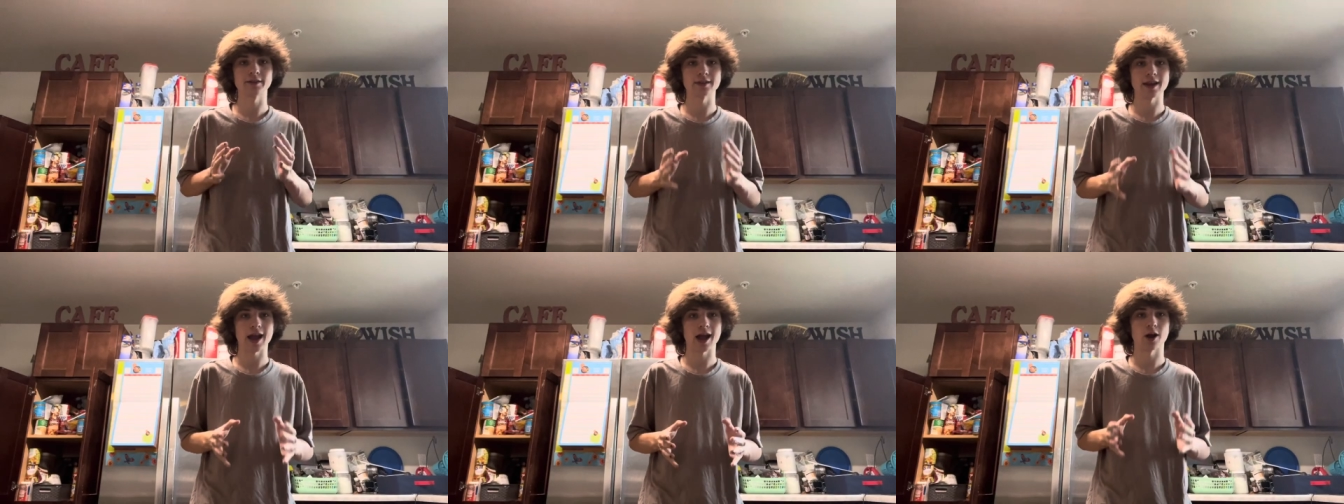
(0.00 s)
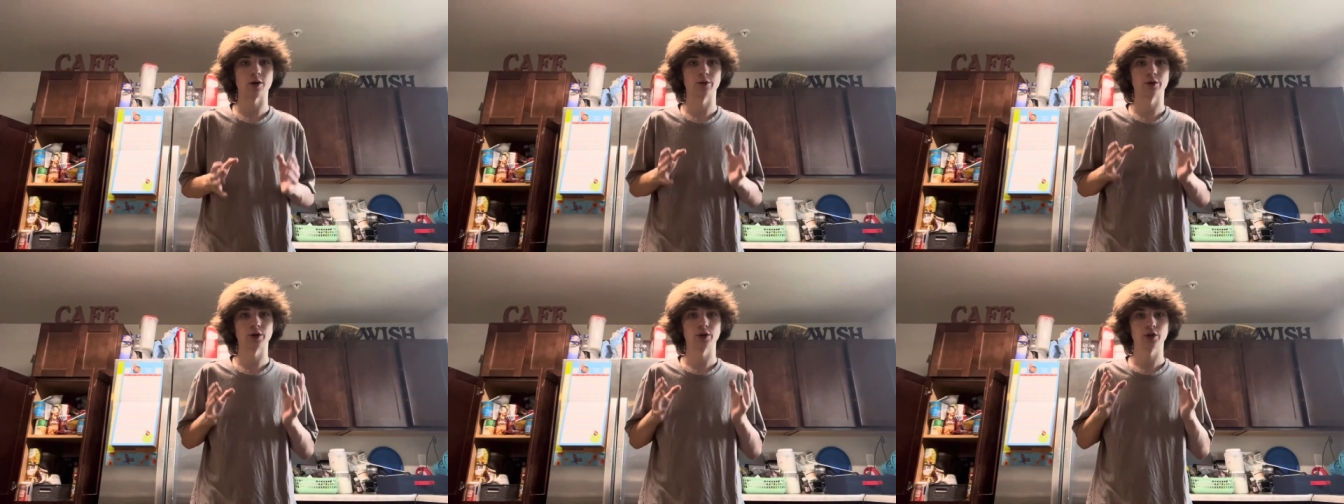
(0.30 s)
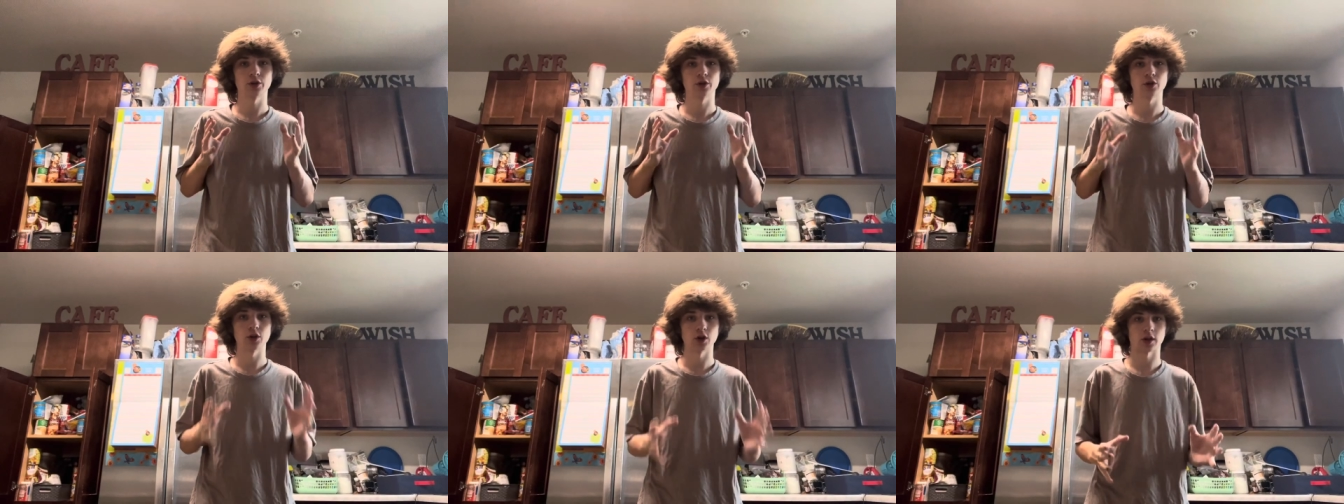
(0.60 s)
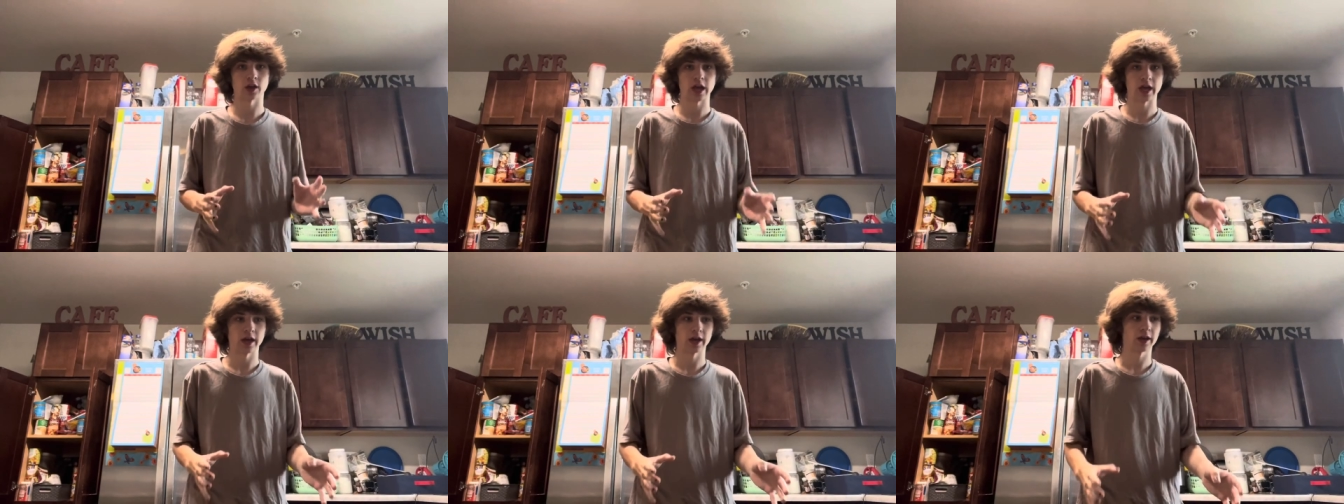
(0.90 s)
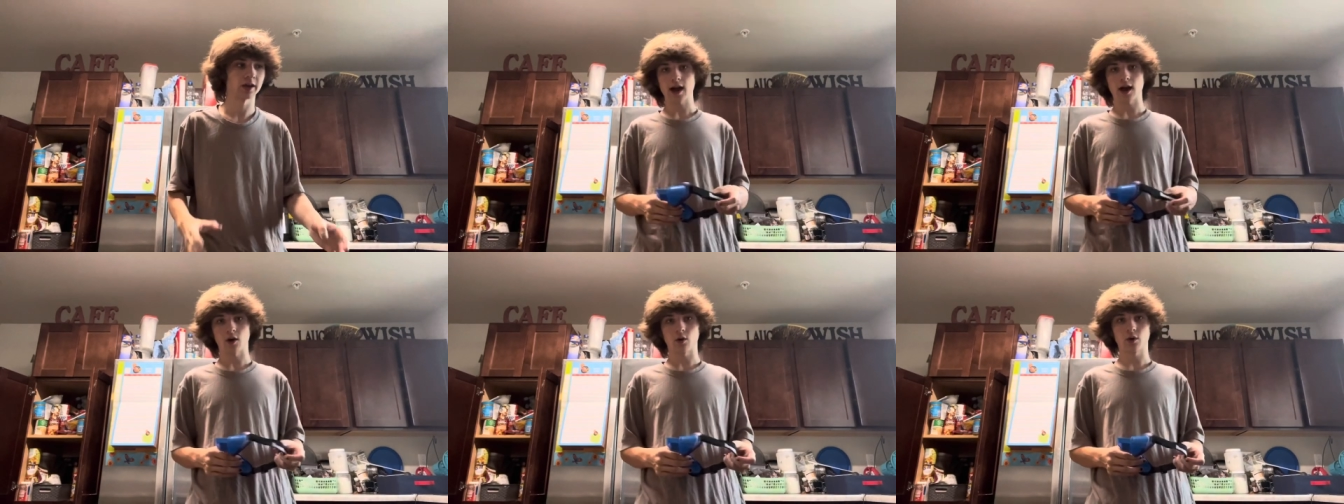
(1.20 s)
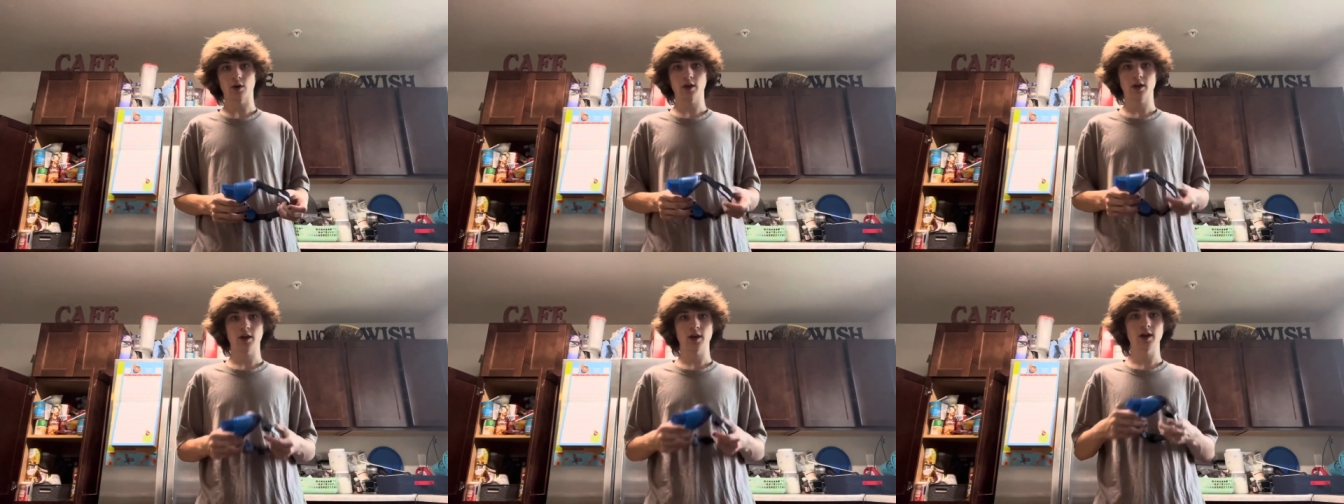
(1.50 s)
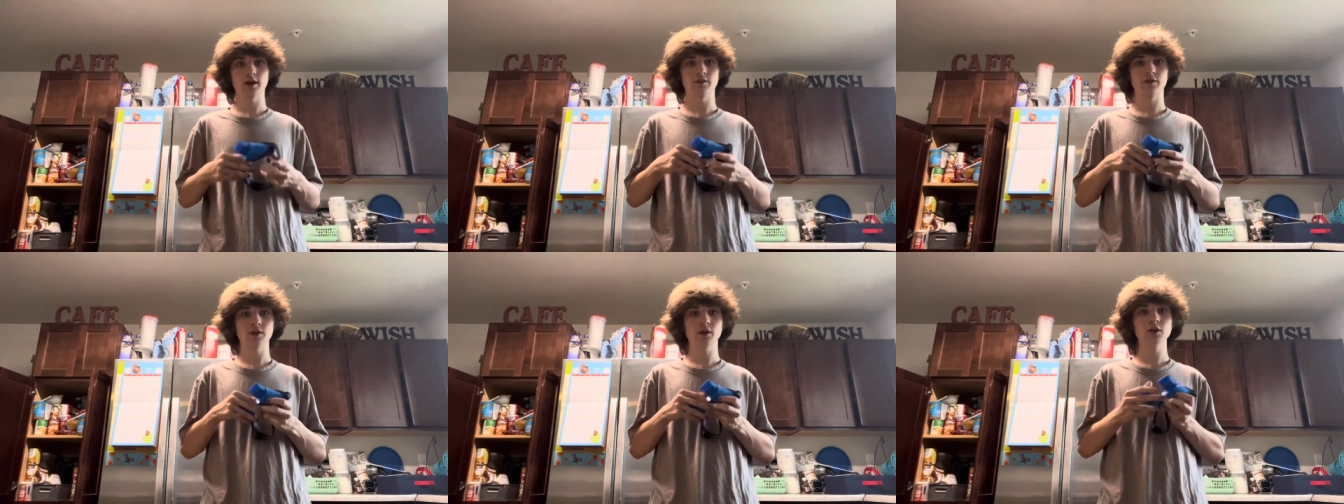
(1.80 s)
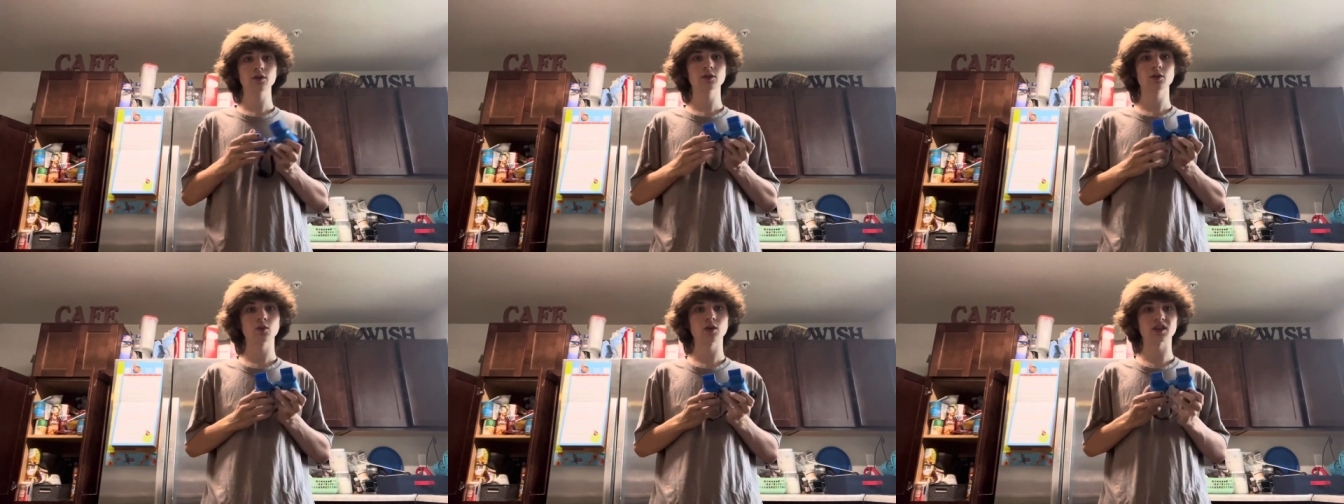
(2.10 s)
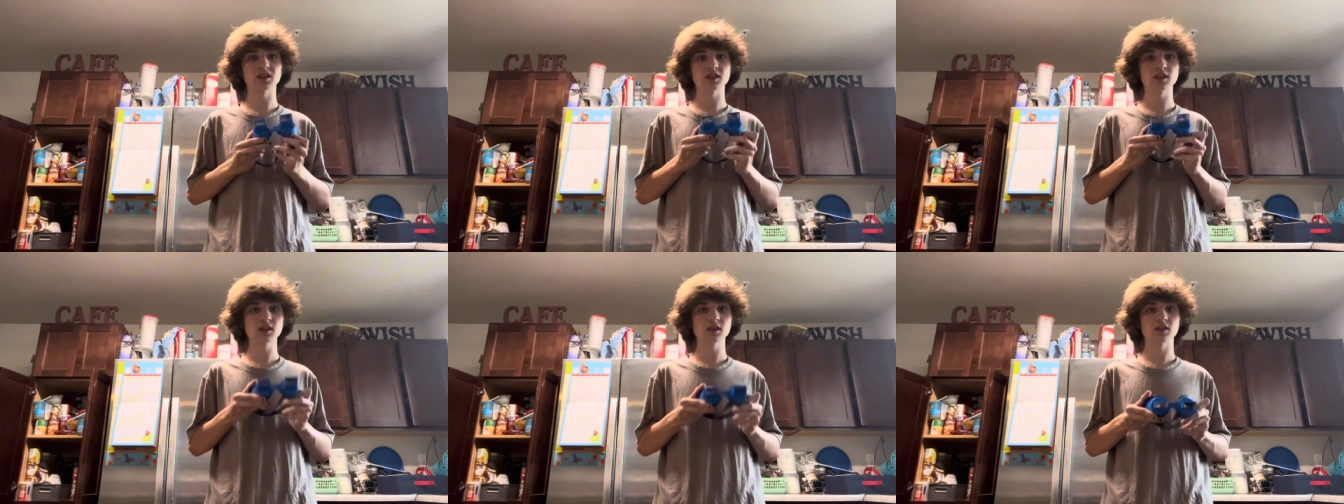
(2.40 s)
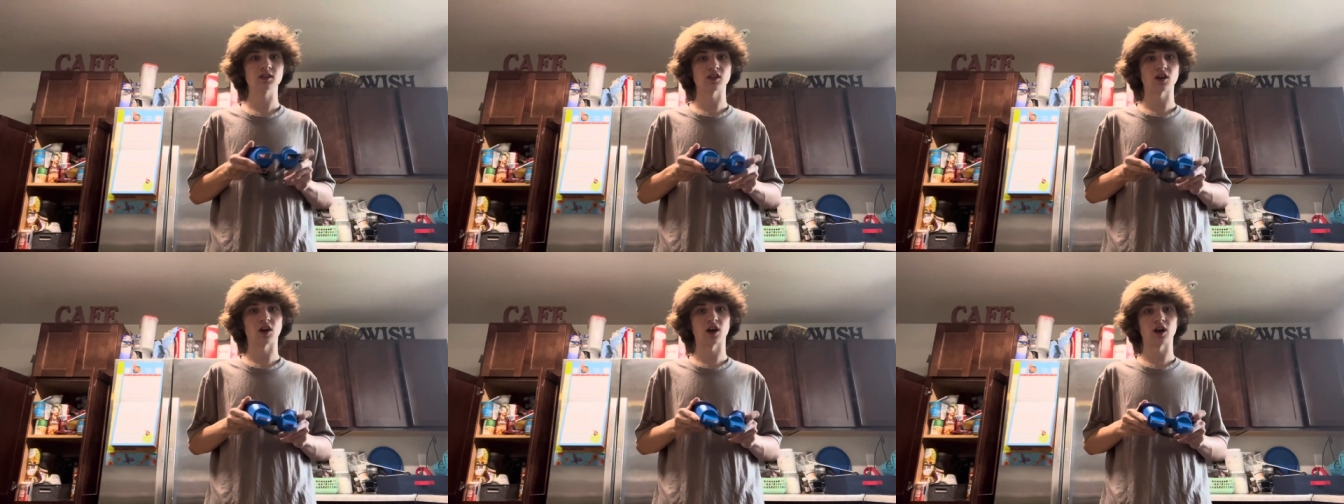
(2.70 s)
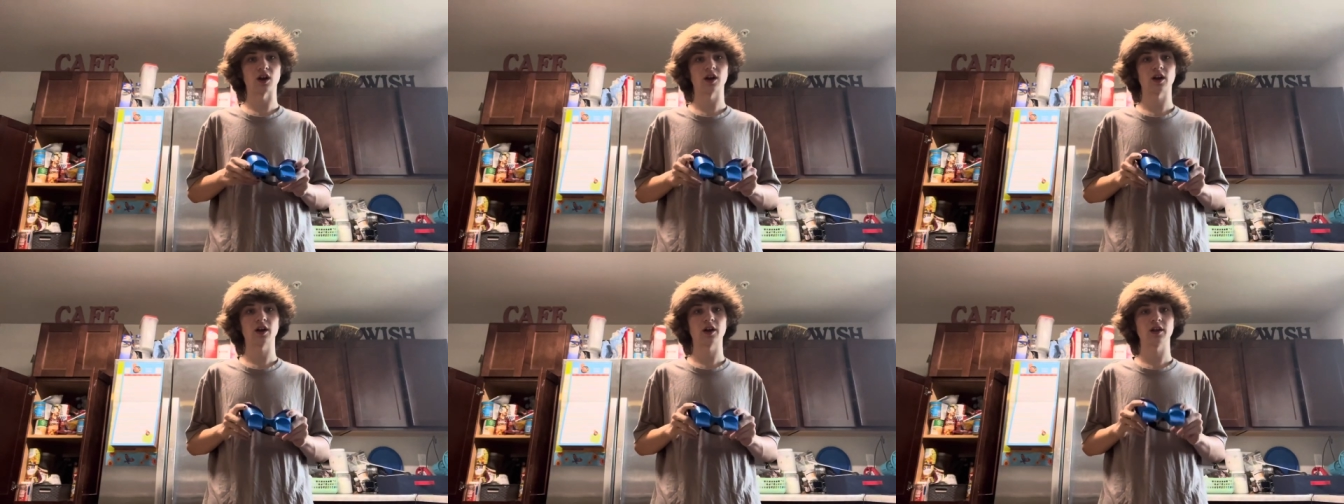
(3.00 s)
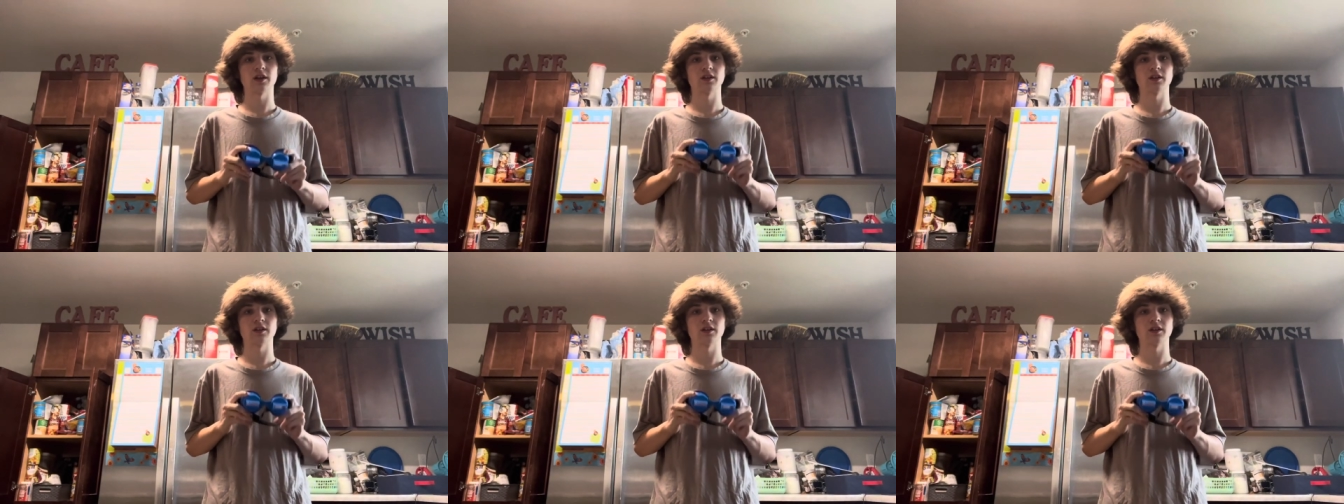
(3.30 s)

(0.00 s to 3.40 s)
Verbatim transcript: down cooking. Now, if you don't know what these are,